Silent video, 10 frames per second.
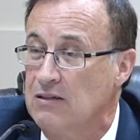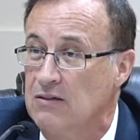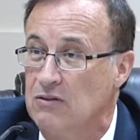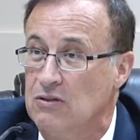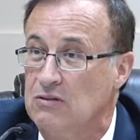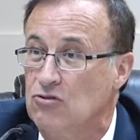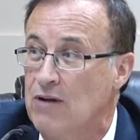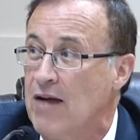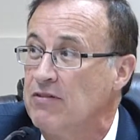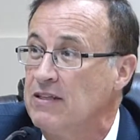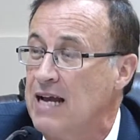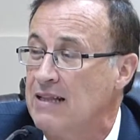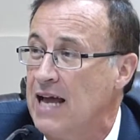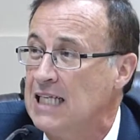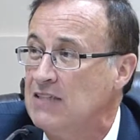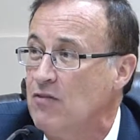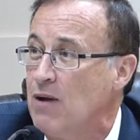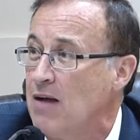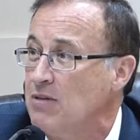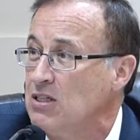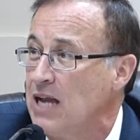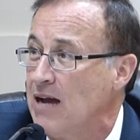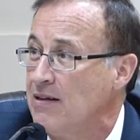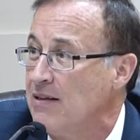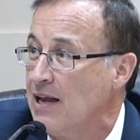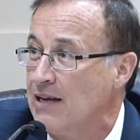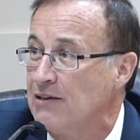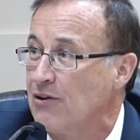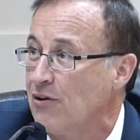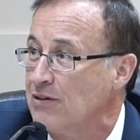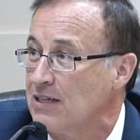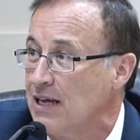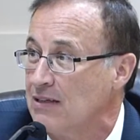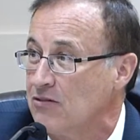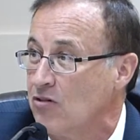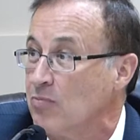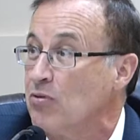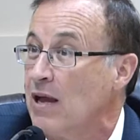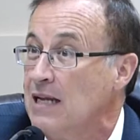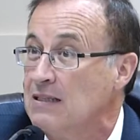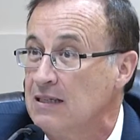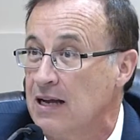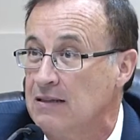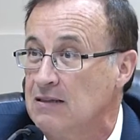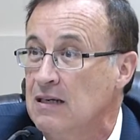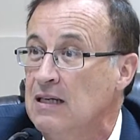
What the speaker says: You travel to Tallahassee with Palm Beach County Day in a car together a plane together.